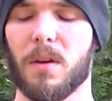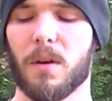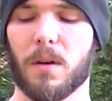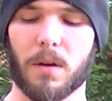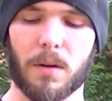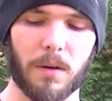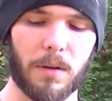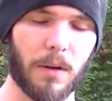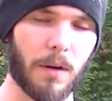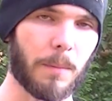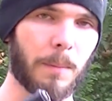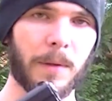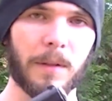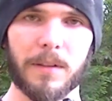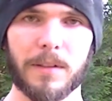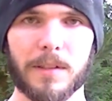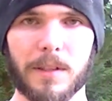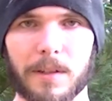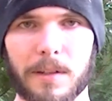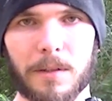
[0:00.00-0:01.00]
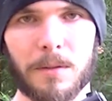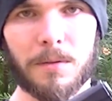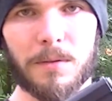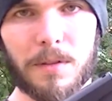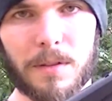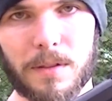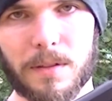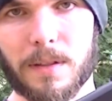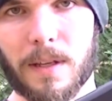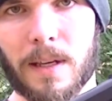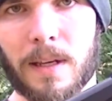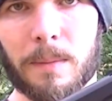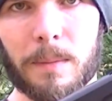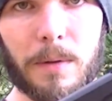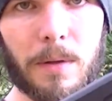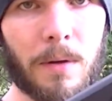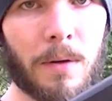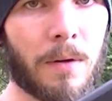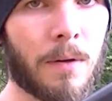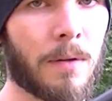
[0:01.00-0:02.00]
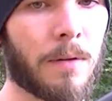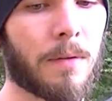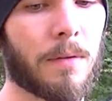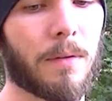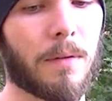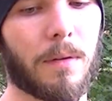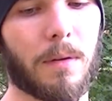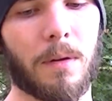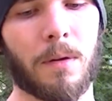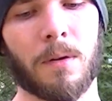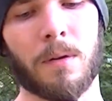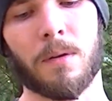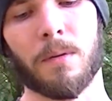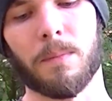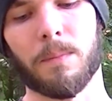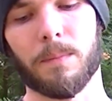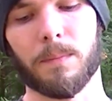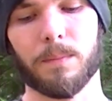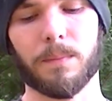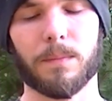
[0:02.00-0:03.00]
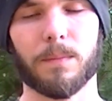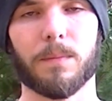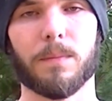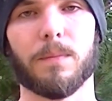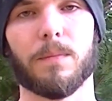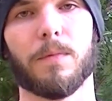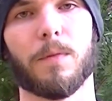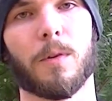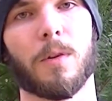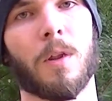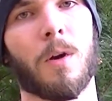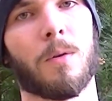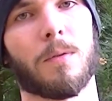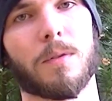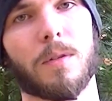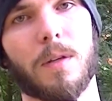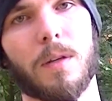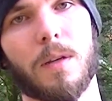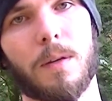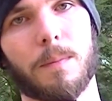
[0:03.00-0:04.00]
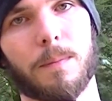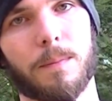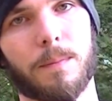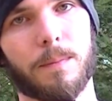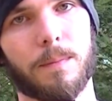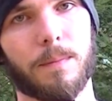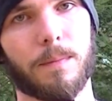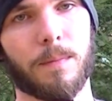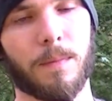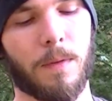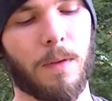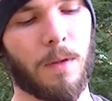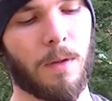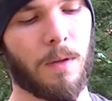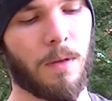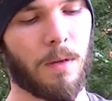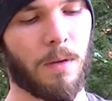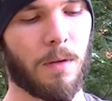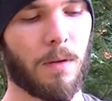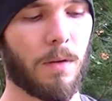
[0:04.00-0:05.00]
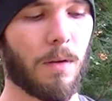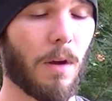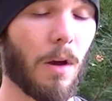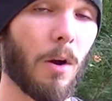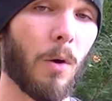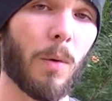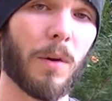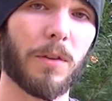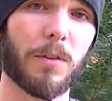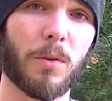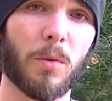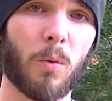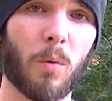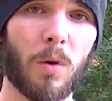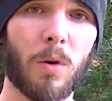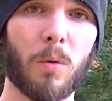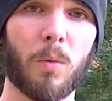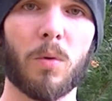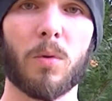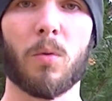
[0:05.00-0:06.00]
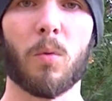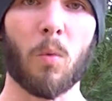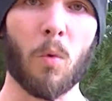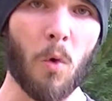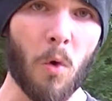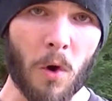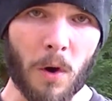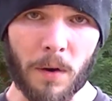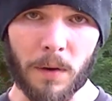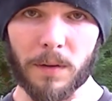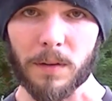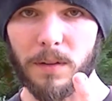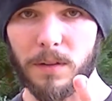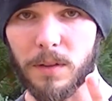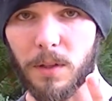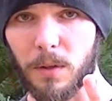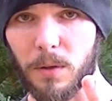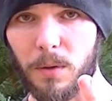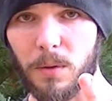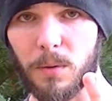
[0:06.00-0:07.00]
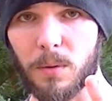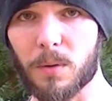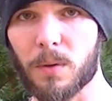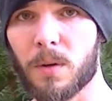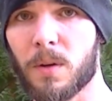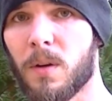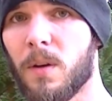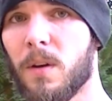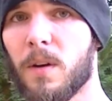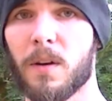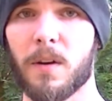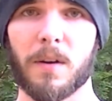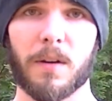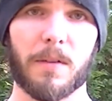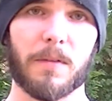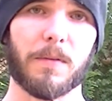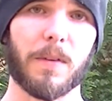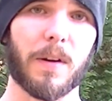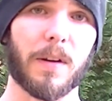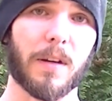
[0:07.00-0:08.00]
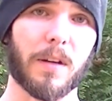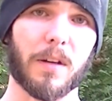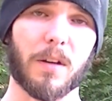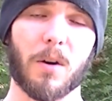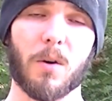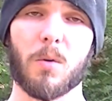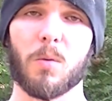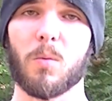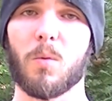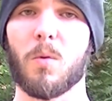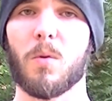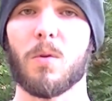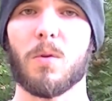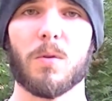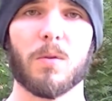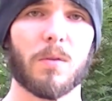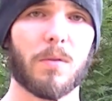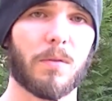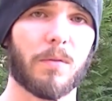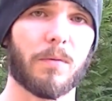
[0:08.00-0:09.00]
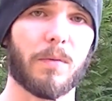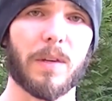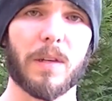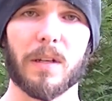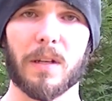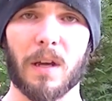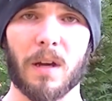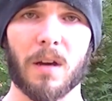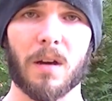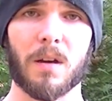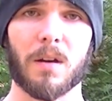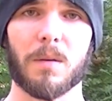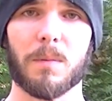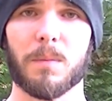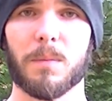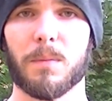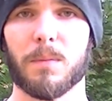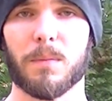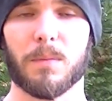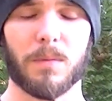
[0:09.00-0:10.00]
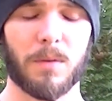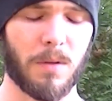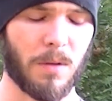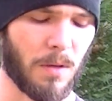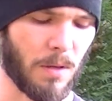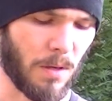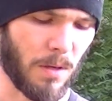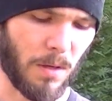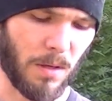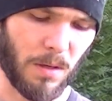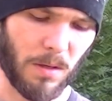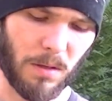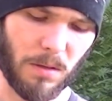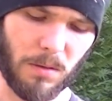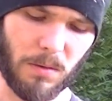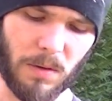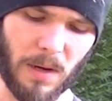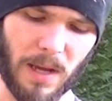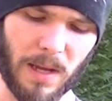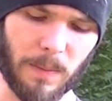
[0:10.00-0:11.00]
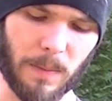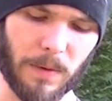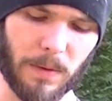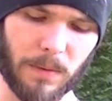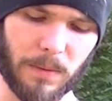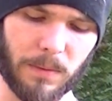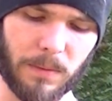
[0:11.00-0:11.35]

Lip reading: Our military used this damn gun for a long time, all the way through World War I, II, fucking Cold War, Vietnam, you name it.